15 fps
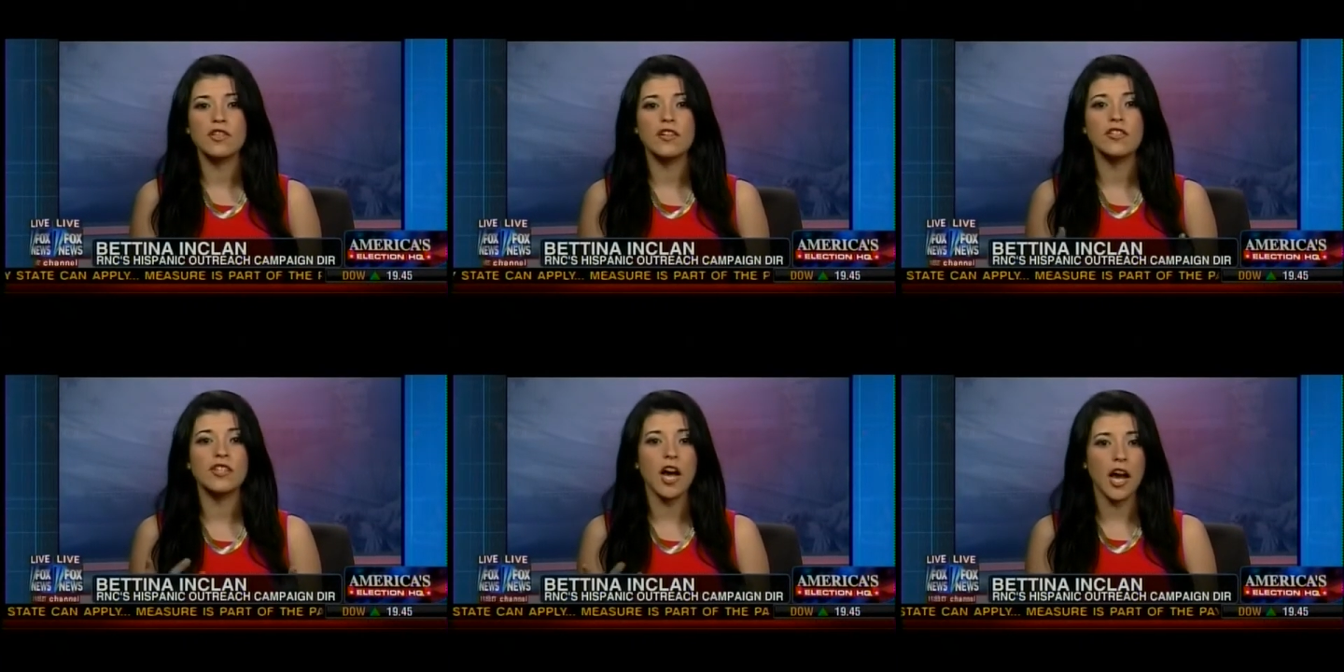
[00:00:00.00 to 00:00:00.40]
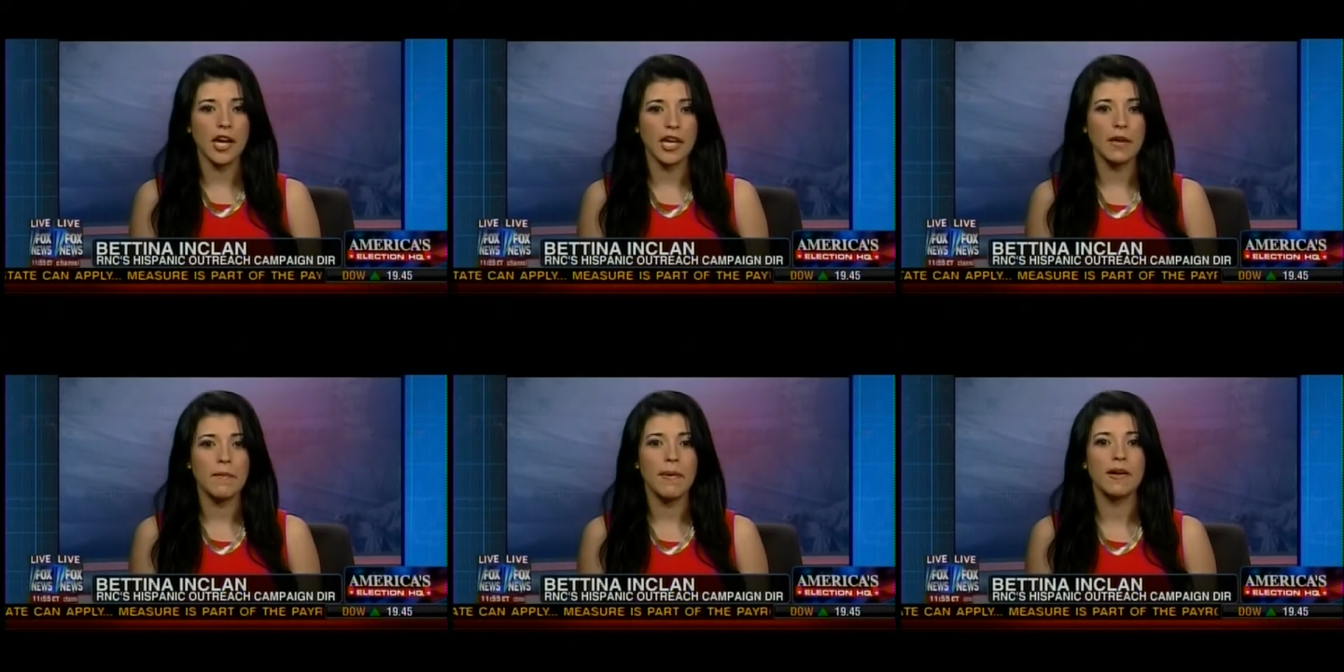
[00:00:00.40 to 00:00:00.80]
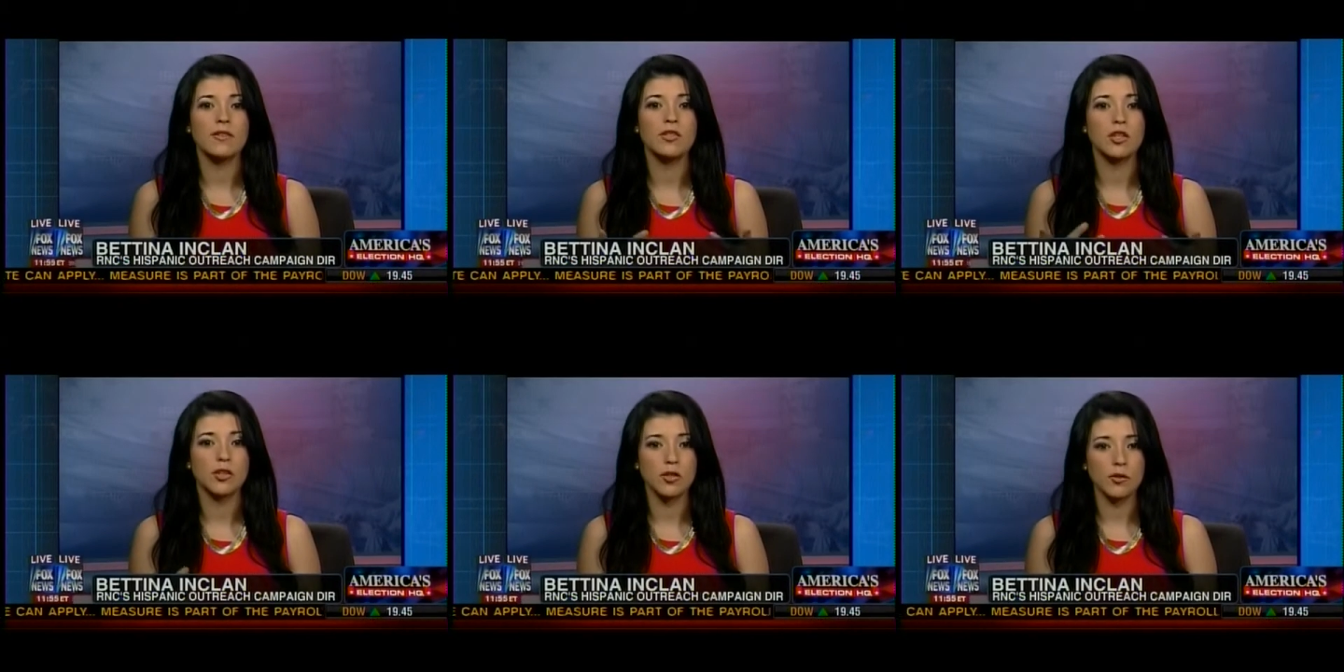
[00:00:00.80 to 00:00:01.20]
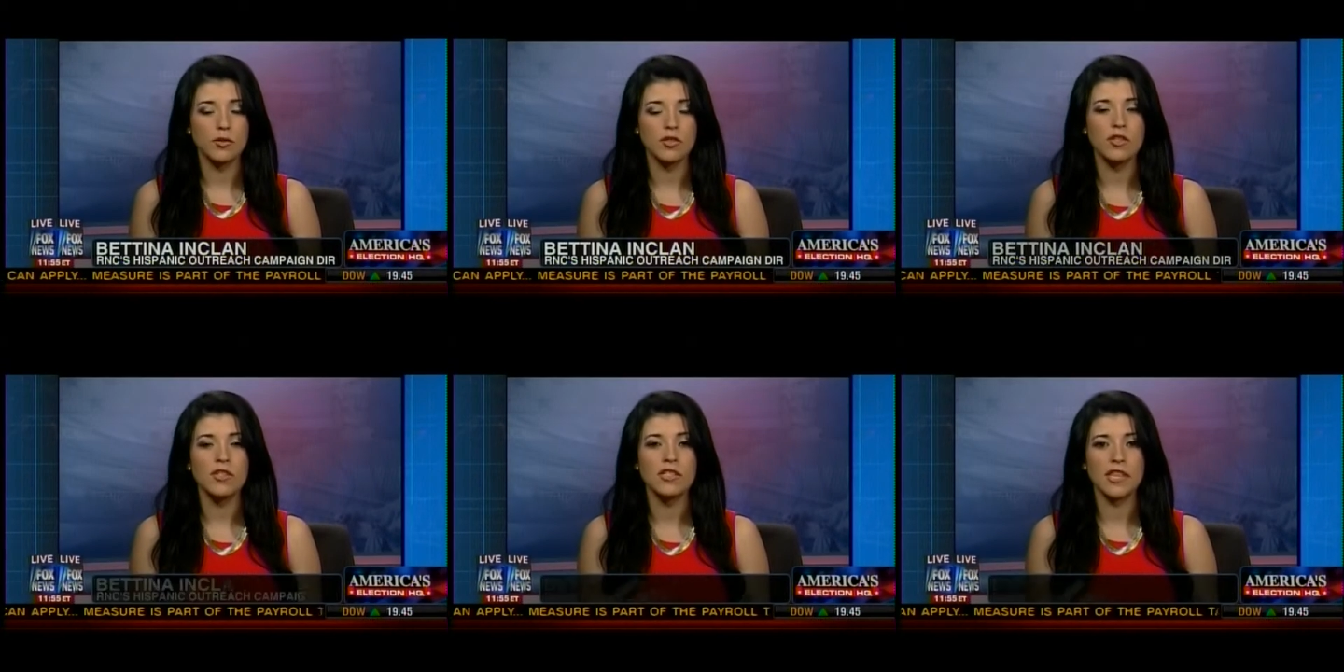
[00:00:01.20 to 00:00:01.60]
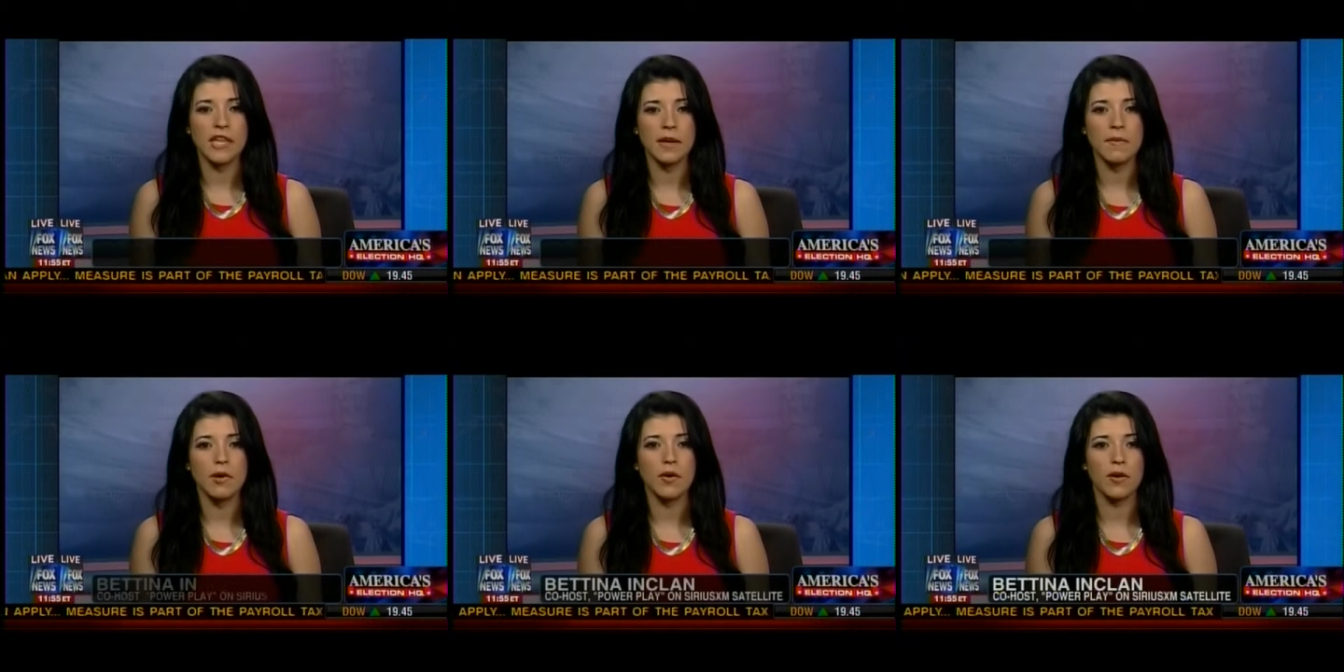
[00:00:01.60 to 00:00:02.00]
that are talking about solutions to
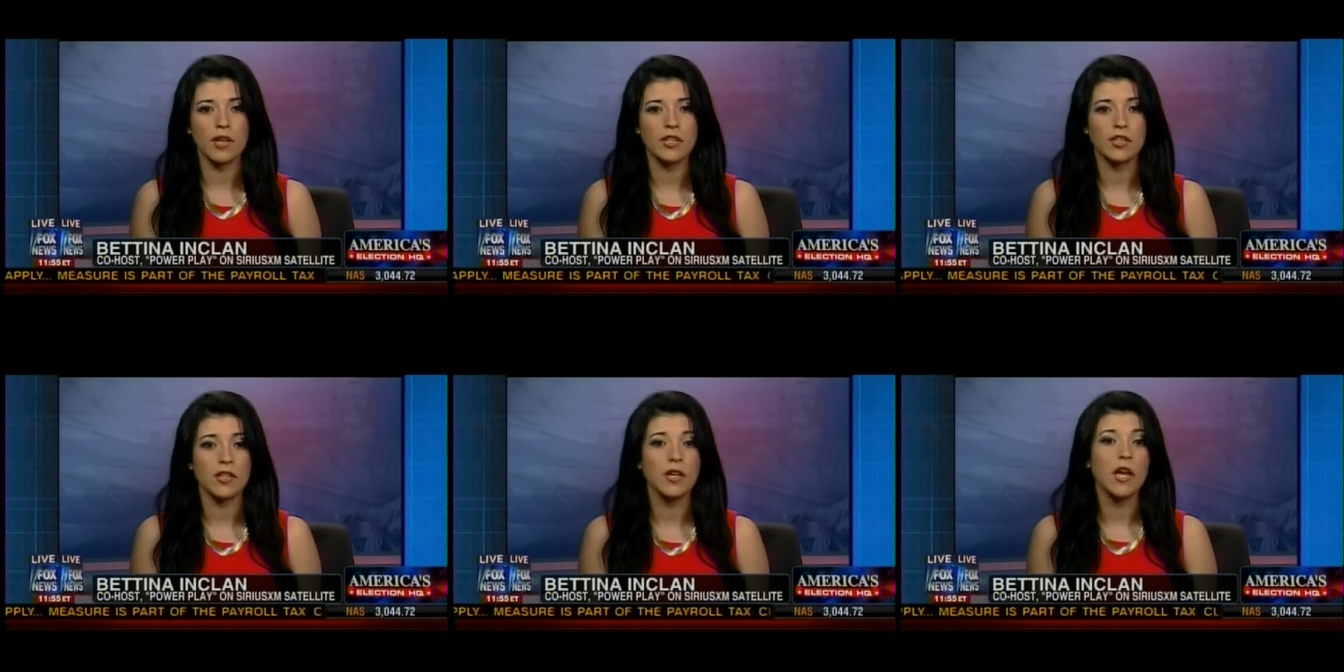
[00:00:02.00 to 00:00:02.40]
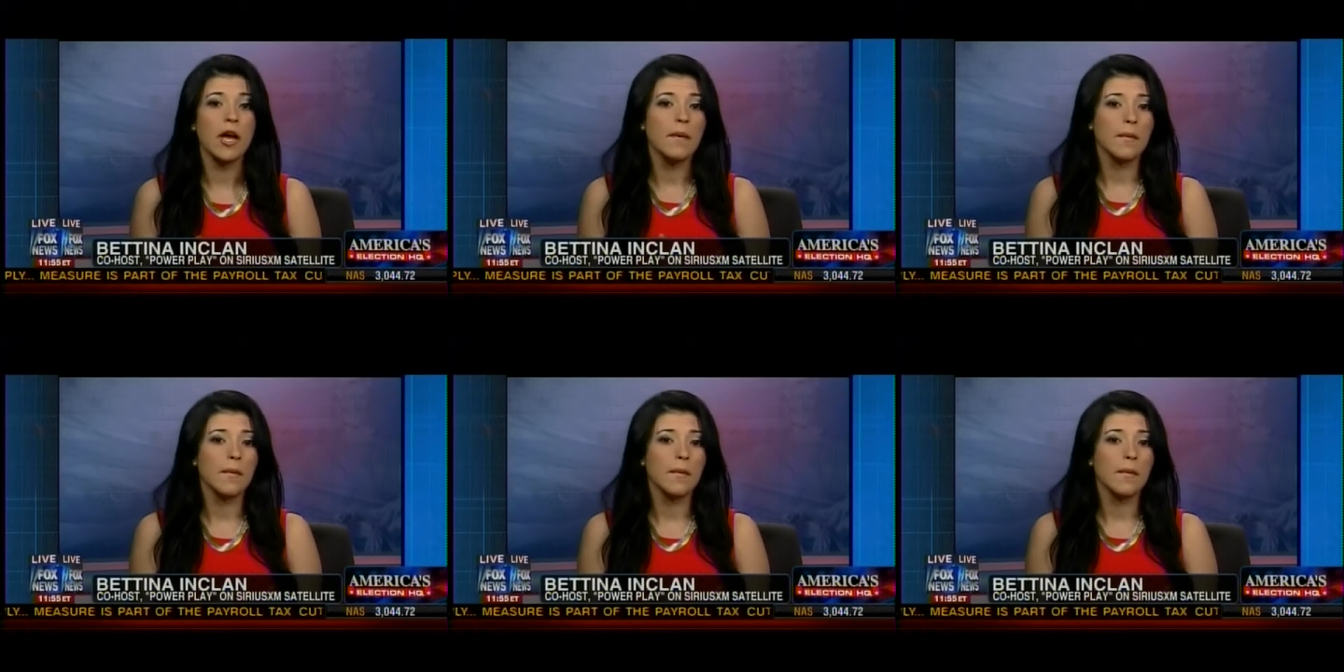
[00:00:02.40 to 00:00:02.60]
the immigration.